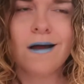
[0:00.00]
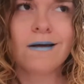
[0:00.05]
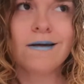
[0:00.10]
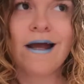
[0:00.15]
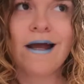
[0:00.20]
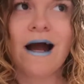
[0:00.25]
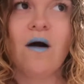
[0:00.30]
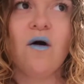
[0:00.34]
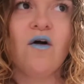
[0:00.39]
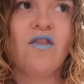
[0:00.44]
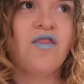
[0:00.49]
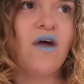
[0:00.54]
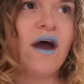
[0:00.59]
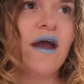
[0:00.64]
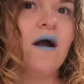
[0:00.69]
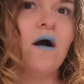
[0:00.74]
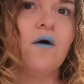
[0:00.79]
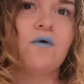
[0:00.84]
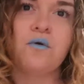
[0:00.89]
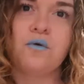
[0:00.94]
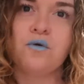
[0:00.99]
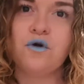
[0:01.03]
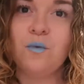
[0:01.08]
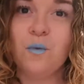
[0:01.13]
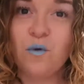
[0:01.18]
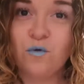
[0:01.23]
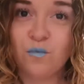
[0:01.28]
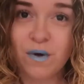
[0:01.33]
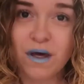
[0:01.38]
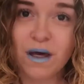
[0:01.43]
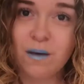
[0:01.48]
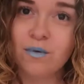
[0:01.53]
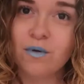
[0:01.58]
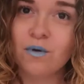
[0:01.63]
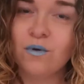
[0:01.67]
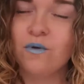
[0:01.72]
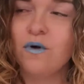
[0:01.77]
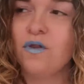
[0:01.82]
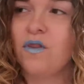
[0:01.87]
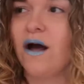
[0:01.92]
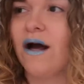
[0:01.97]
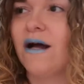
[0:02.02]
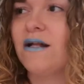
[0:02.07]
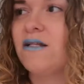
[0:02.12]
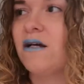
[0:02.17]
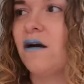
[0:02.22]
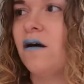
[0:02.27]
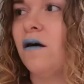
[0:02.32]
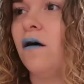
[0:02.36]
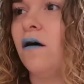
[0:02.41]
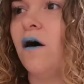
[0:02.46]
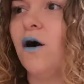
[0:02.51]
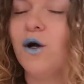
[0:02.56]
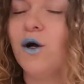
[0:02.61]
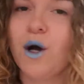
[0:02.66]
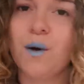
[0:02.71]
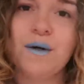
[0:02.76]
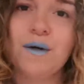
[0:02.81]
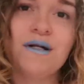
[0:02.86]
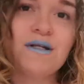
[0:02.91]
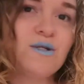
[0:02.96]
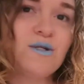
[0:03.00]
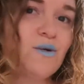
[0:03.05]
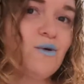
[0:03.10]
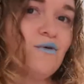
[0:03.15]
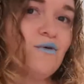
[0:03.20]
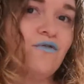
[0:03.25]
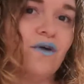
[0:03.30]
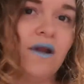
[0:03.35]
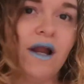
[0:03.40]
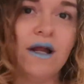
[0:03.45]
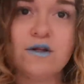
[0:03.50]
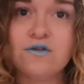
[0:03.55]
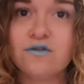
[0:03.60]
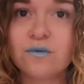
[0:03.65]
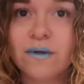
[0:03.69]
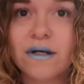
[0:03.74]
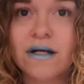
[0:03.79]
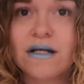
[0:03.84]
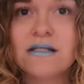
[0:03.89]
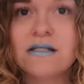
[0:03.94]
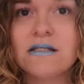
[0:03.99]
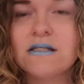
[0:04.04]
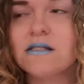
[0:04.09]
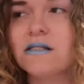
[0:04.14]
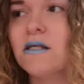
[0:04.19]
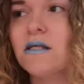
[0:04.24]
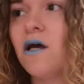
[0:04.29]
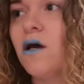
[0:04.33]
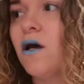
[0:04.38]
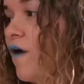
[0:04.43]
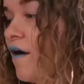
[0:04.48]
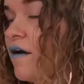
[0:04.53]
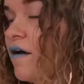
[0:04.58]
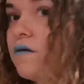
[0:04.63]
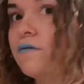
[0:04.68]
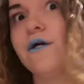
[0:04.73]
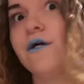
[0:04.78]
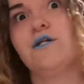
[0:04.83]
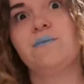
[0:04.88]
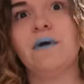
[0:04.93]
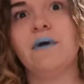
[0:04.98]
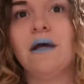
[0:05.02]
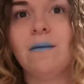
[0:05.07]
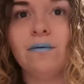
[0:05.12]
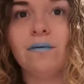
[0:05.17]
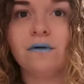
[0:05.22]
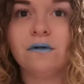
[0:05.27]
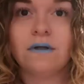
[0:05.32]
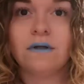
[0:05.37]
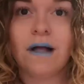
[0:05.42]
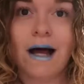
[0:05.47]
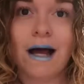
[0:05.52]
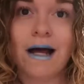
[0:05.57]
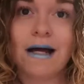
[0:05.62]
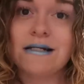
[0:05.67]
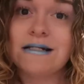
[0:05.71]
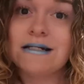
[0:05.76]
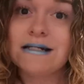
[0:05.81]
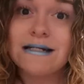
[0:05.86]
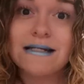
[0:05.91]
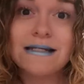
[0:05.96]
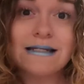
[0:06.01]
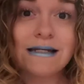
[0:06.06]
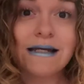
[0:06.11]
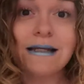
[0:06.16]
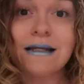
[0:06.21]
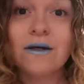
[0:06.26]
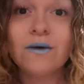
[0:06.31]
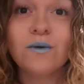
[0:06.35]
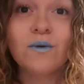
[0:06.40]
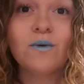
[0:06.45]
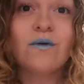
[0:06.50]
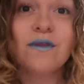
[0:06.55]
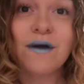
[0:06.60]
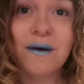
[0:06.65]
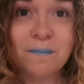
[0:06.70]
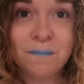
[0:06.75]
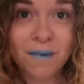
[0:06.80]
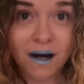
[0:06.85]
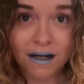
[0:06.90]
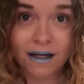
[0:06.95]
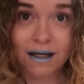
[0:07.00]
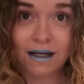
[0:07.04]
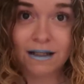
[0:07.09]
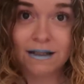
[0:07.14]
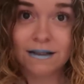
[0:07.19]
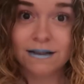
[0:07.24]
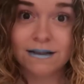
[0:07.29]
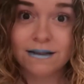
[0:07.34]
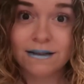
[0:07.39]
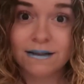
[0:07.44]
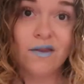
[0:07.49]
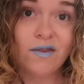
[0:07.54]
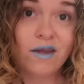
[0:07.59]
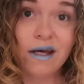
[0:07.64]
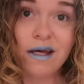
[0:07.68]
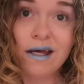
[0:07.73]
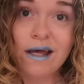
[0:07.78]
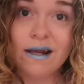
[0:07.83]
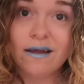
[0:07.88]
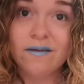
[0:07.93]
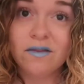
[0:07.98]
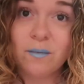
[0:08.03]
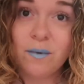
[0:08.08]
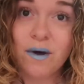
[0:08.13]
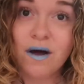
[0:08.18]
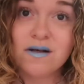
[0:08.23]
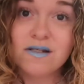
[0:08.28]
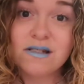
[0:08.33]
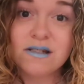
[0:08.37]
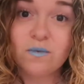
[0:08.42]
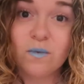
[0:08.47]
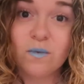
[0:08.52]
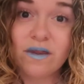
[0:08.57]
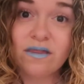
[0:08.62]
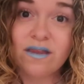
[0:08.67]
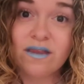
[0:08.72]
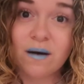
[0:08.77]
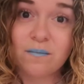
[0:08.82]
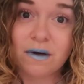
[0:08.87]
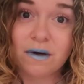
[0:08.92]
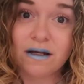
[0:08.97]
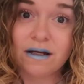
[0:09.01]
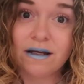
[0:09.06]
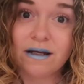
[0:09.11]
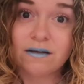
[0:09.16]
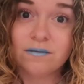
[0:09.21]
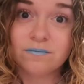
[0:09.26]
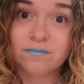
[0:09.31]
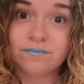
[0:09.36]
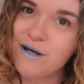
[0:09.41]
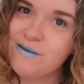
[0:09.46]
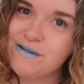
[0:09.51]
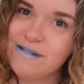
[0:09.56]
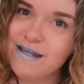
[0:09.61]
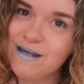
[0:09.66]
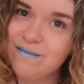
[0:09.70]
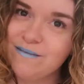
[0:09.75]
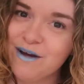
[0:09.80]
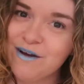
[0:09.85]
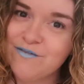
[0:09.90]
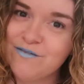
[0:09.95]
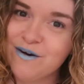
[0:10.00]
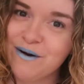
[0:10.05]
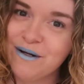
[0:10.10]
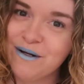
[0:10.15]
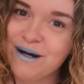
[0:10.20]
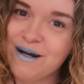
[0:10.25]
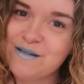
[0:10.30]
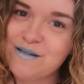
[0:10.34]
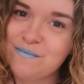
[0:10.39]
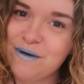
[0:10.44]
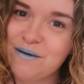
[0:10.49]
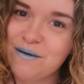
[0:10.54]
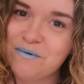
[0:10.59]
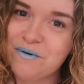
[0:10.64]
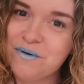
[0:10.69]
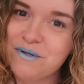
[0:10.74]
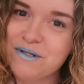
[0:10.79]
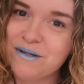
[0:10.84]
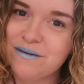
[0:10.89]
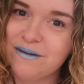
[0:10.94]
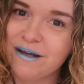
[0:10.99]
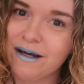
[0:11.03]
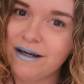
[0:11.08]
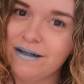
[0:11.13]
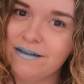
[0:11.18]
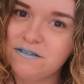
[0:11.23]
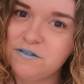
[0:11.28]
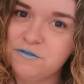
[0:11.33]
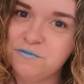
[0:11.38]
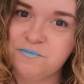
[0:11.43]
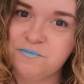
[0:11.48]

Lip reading: Now, they are a group of people that are going to philanthropists, very rich people, and stealing all their money, and then killing the person with that money. They don't seem like very nice people, do they?